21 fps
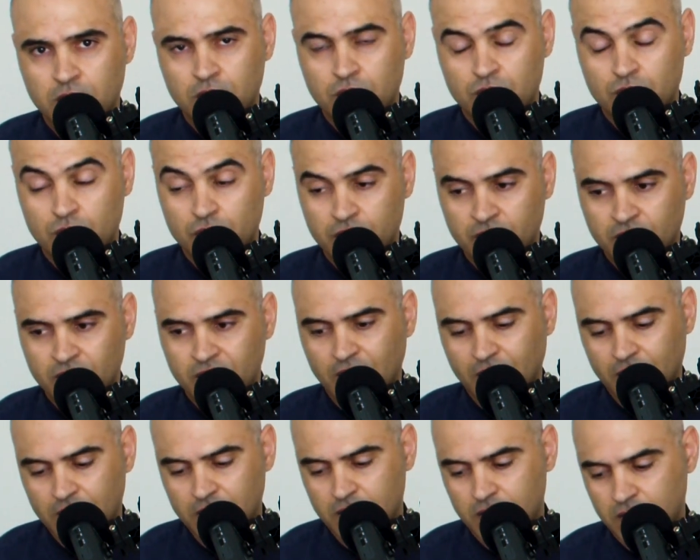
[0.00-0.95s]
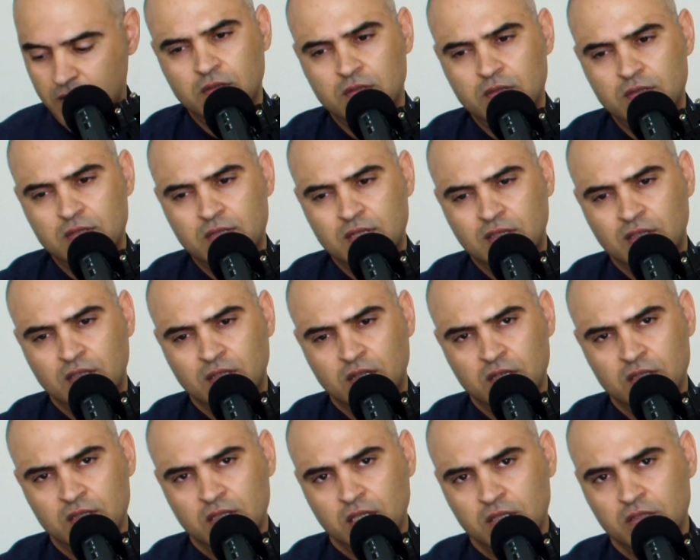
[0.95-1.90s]
It's not the case. Setting
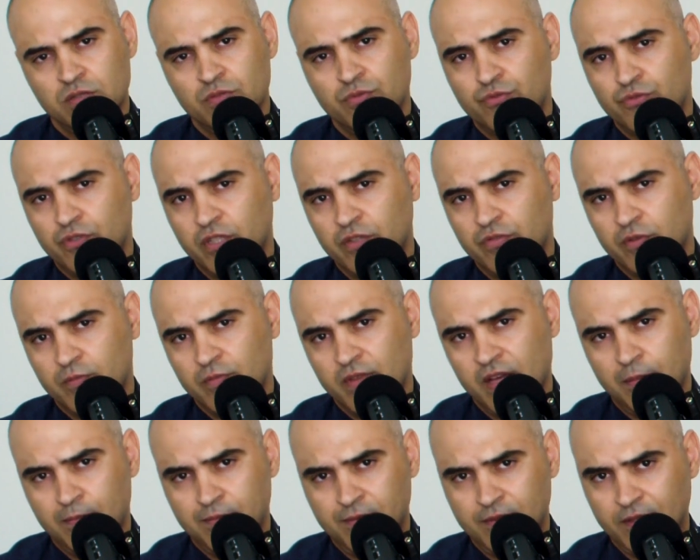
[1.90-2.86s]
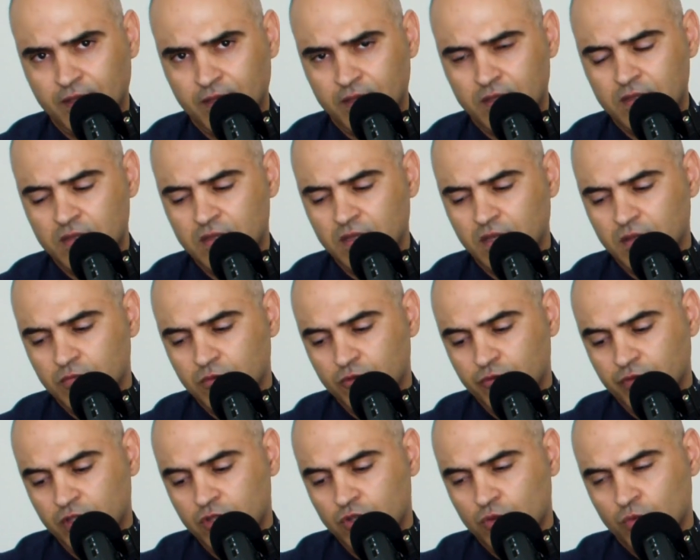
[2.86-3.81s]
ourselves free from that place and
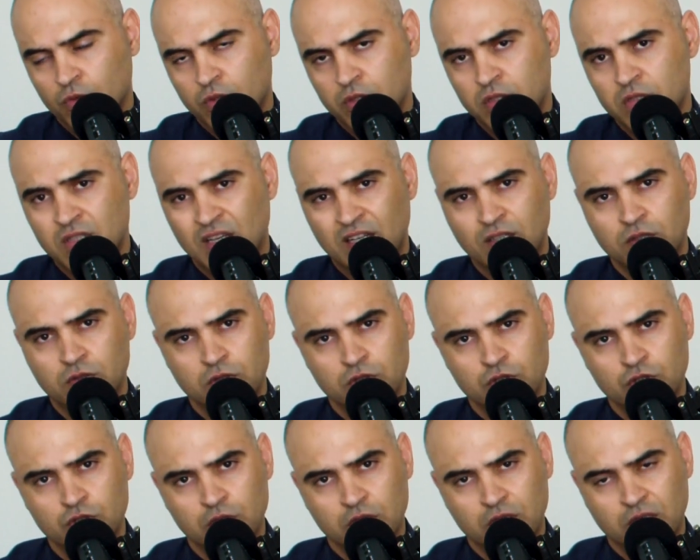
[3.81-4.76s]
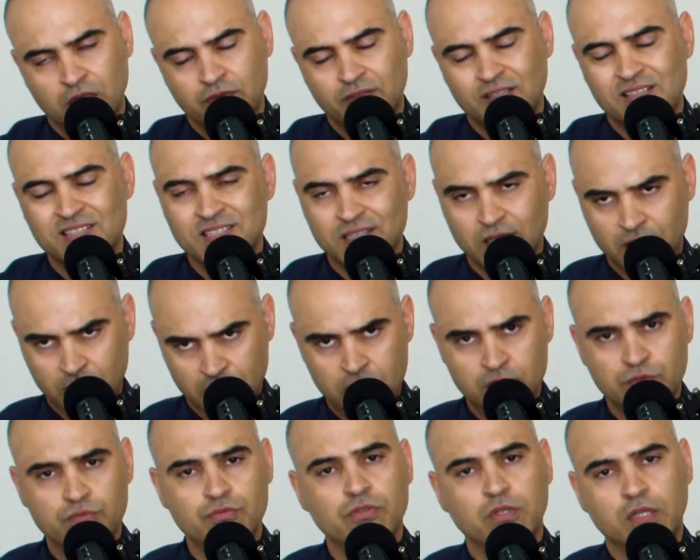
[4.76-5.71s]
moving towards unconditional love can set
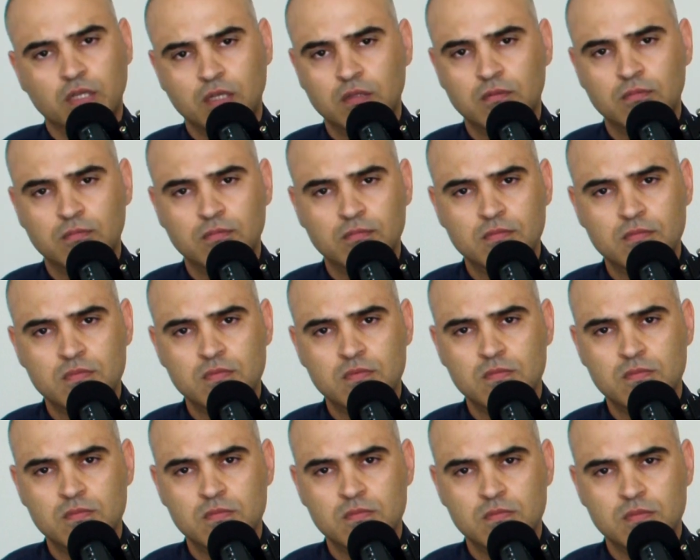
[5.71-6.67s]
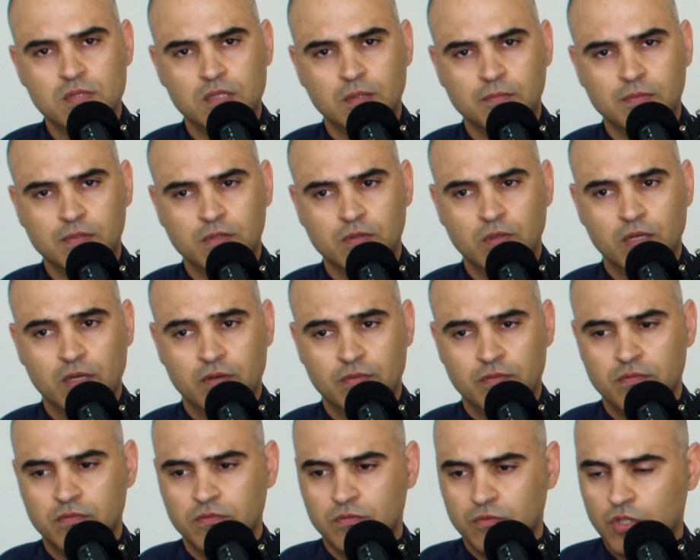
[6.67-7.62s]
us free. Simply, we are
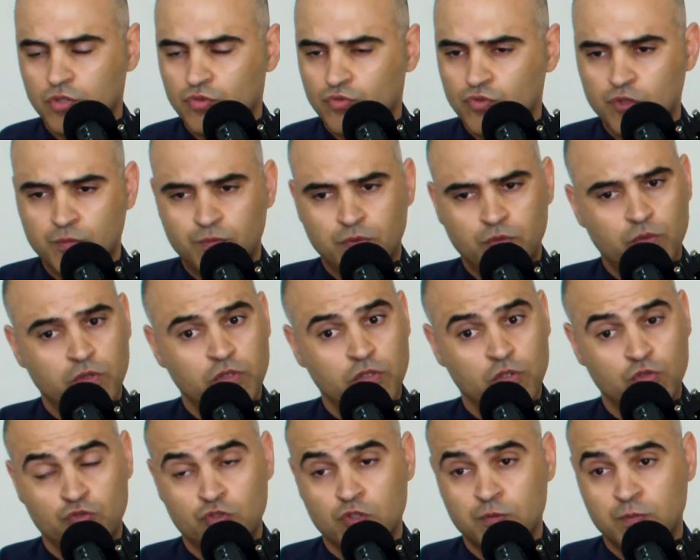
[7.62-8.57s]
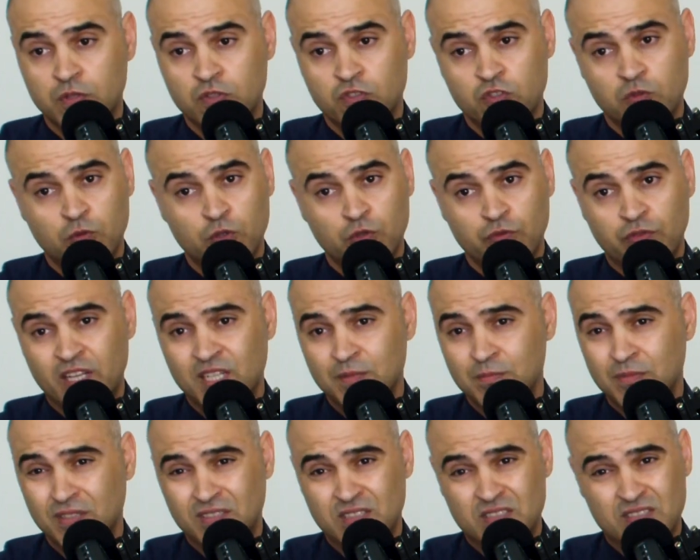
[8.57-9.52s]
not resp- we're not responsible of
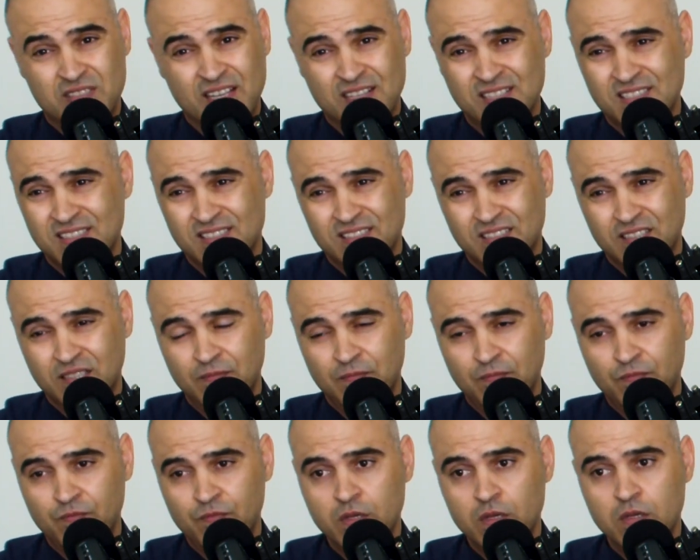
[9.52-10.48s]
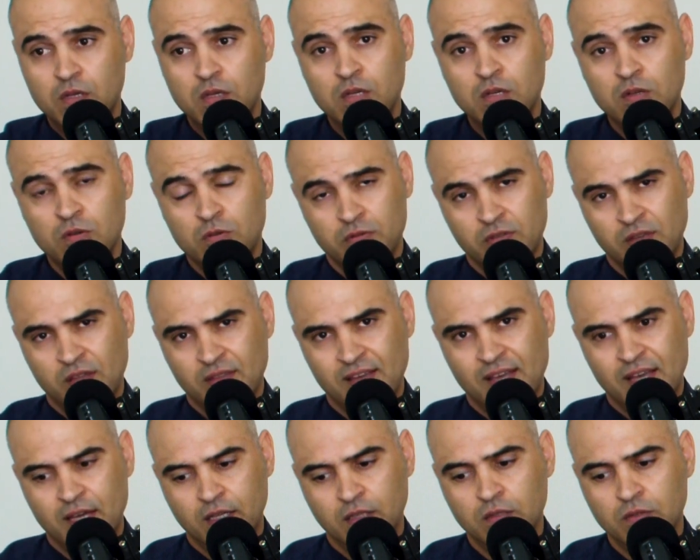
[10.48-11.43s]
anybody's destiny. On the other
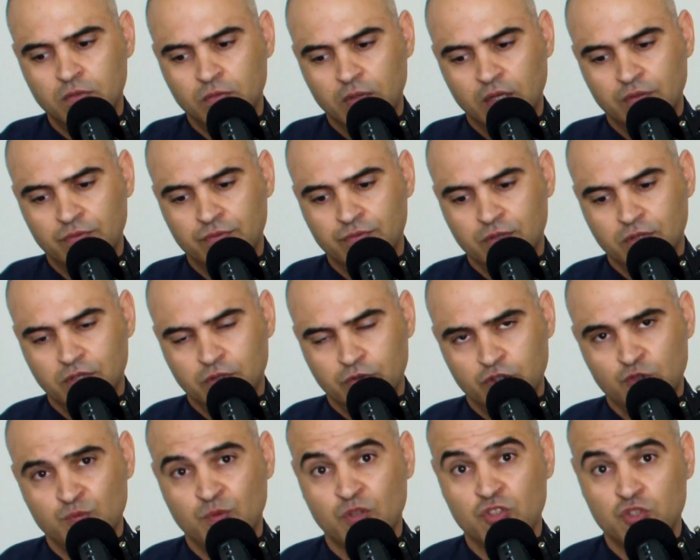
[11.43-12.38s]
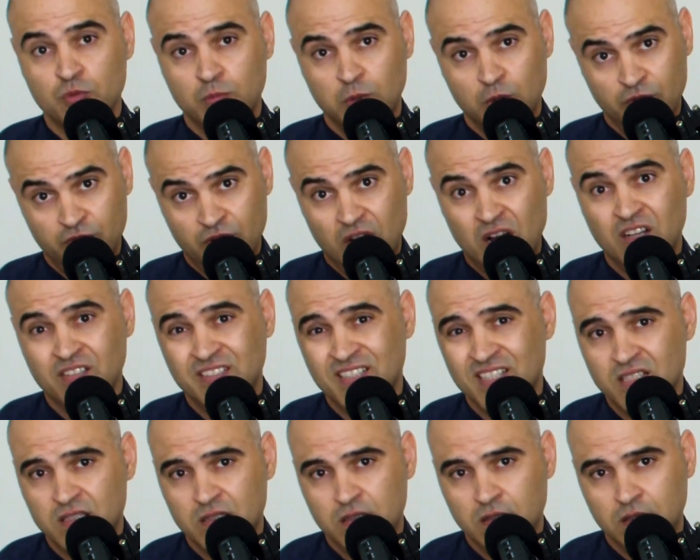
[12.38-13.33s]
hand, we are fully responsible of our
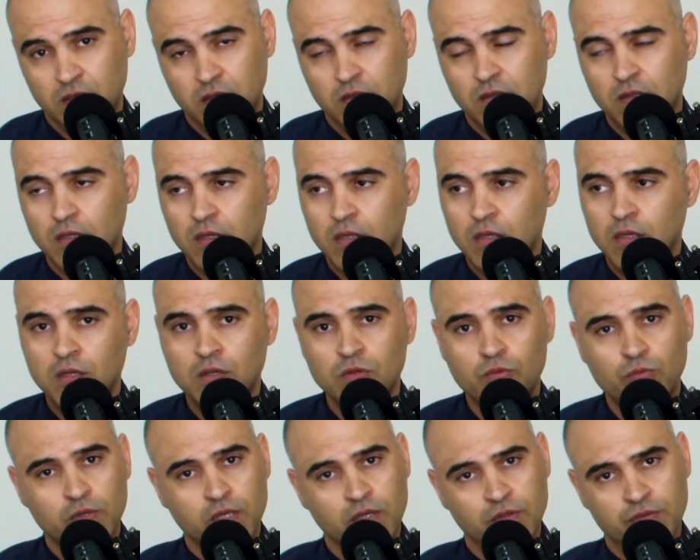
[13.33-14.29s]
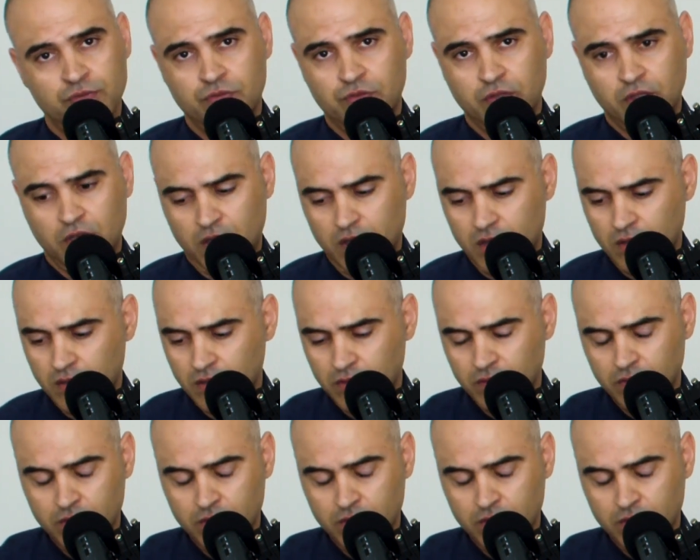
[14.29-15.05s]
destiny. We are free.